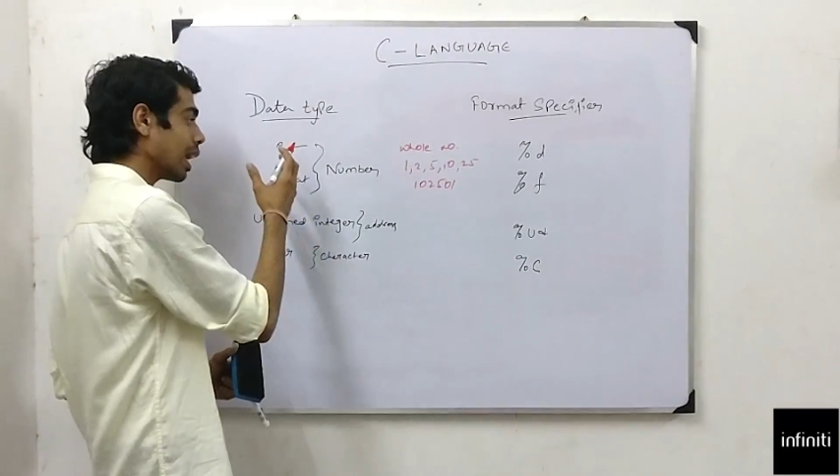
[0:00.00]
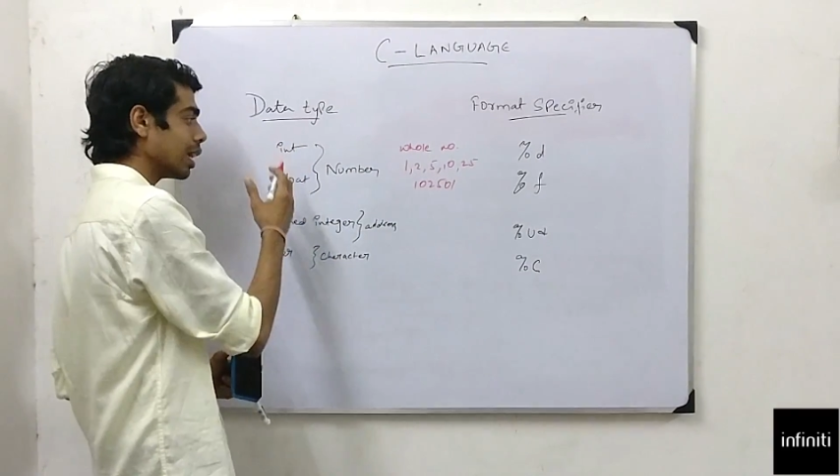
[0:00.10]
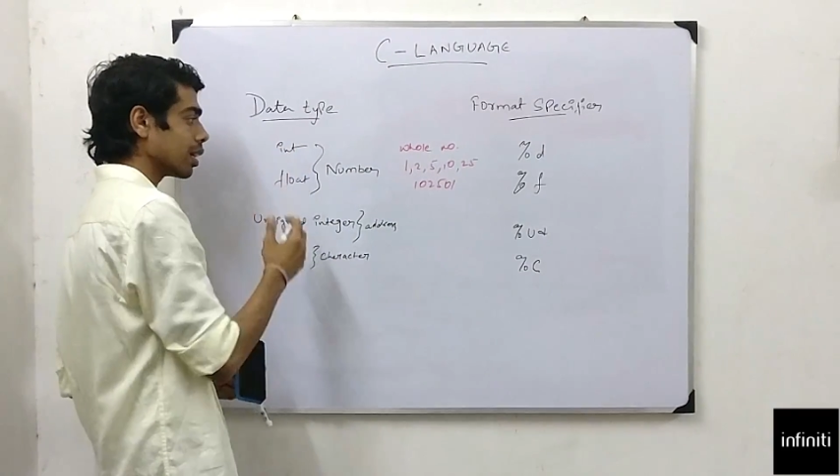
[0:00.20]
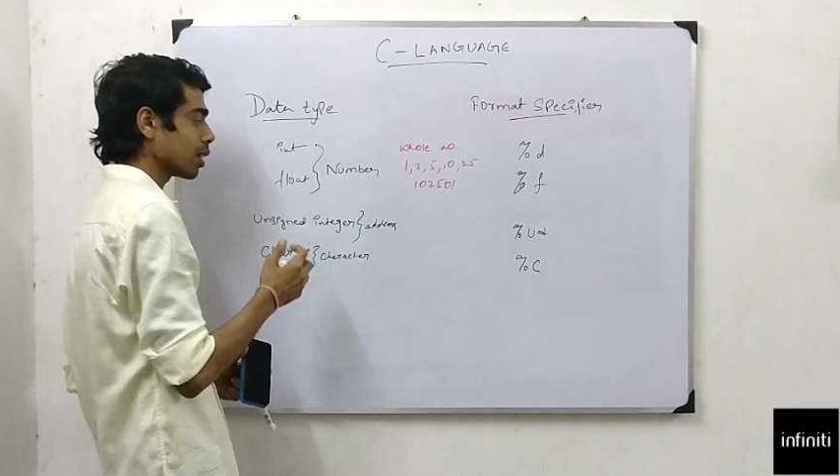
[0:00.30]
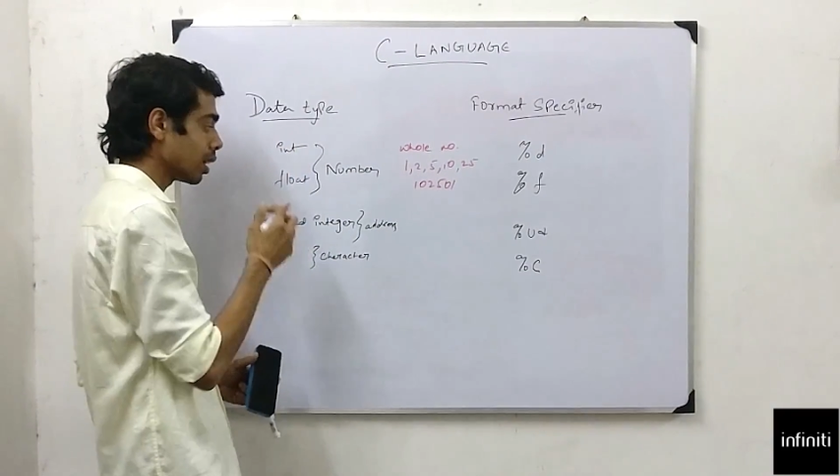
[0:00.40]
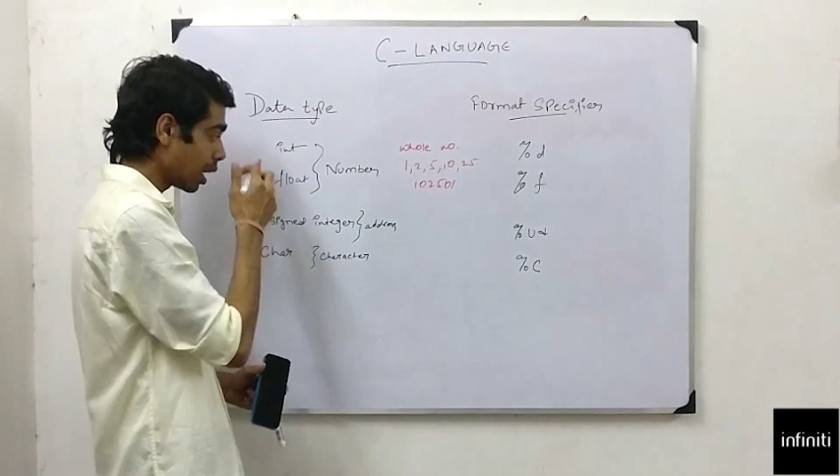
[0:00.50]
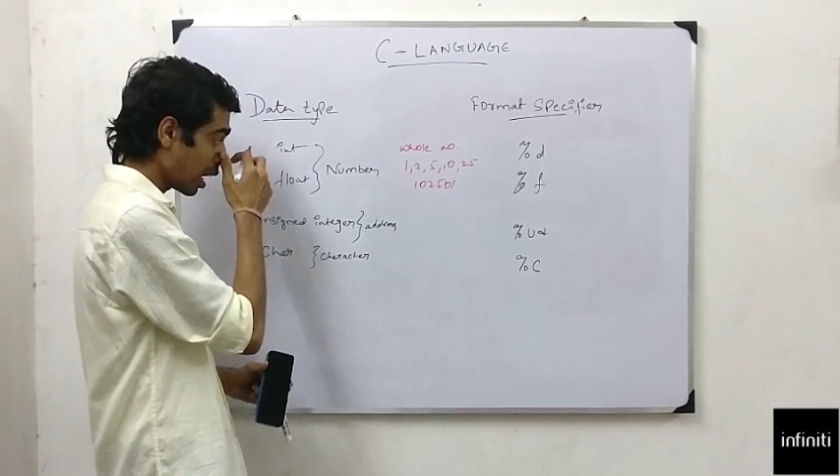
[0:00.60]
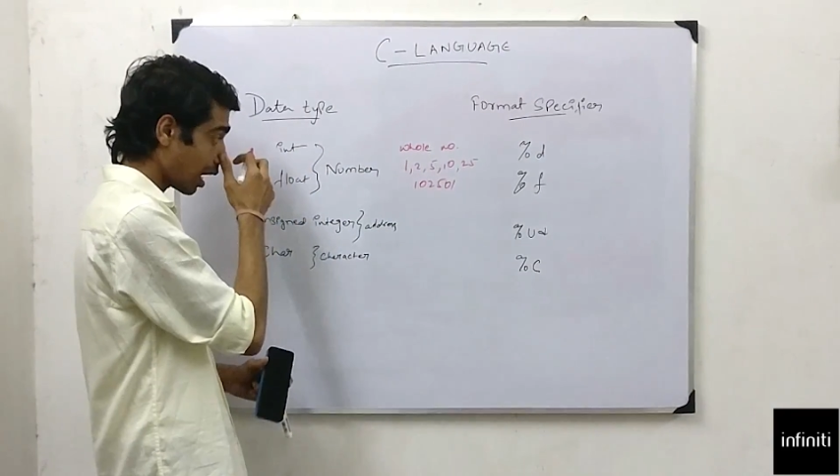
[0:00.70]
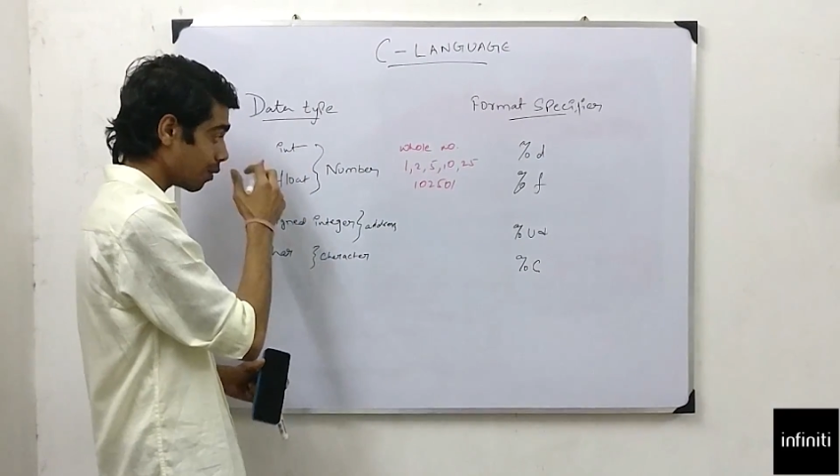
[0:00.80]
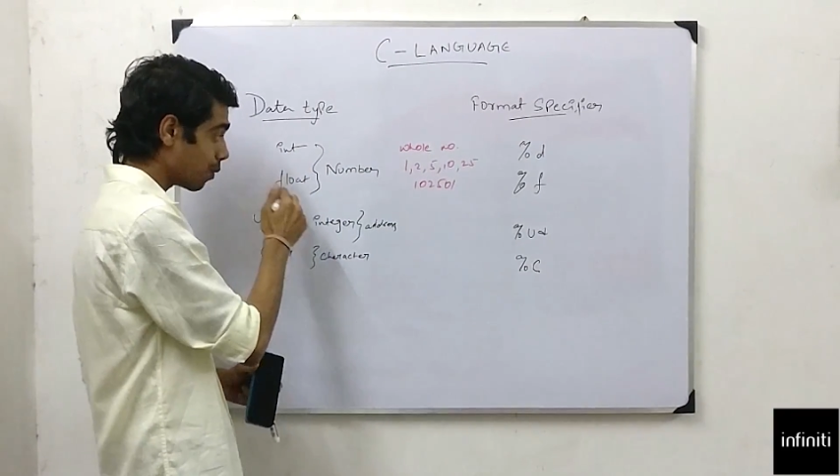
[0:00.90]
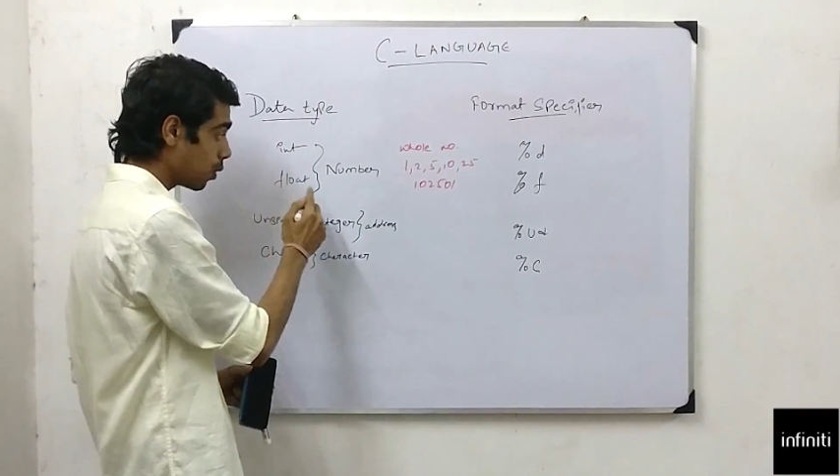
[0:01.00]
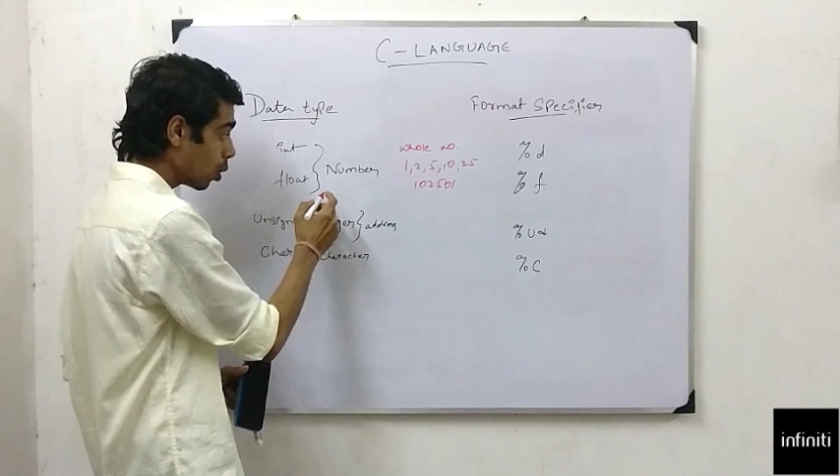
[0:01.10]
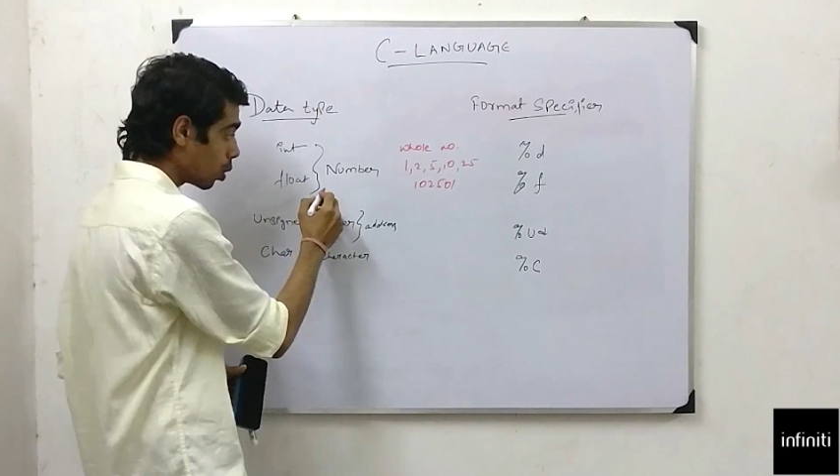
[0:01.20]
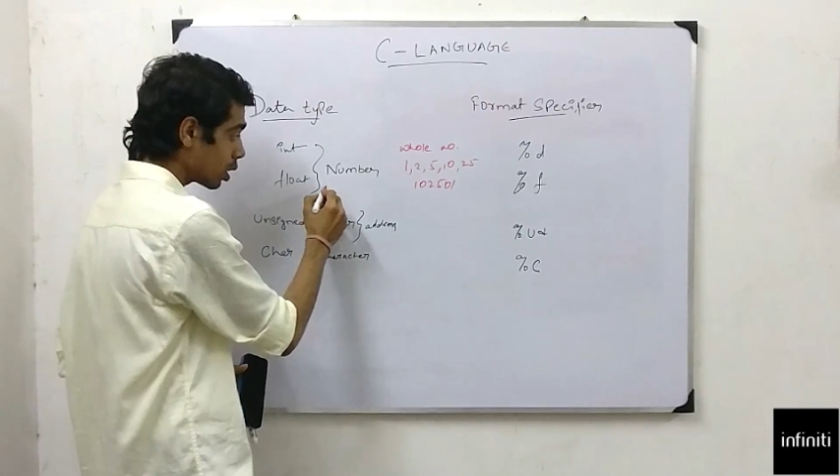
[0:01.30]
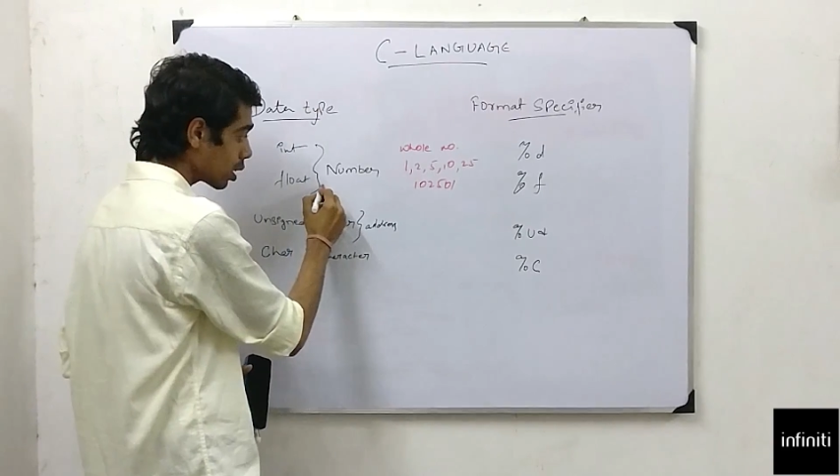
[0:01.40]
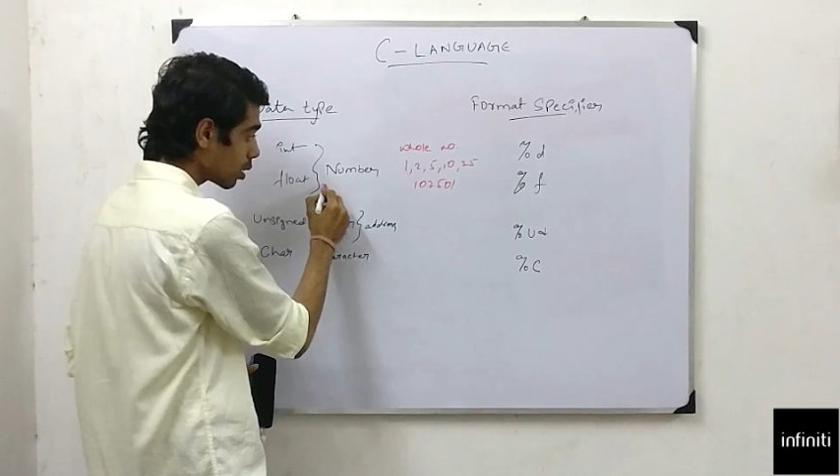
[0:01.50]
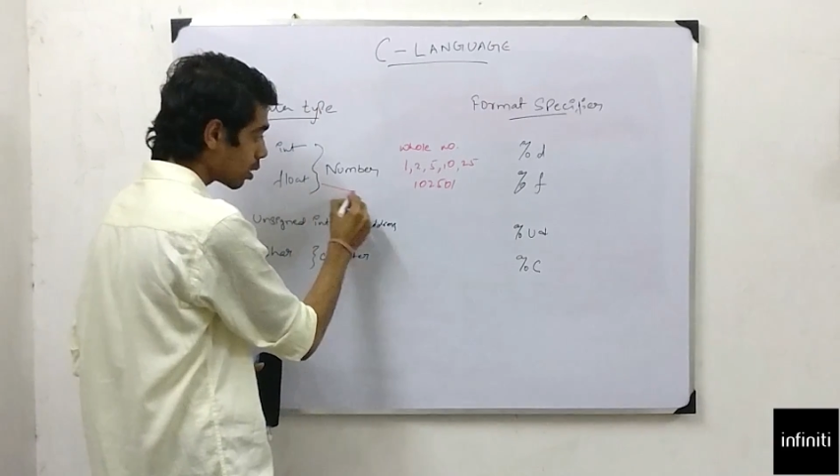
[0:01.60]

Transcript: int. And float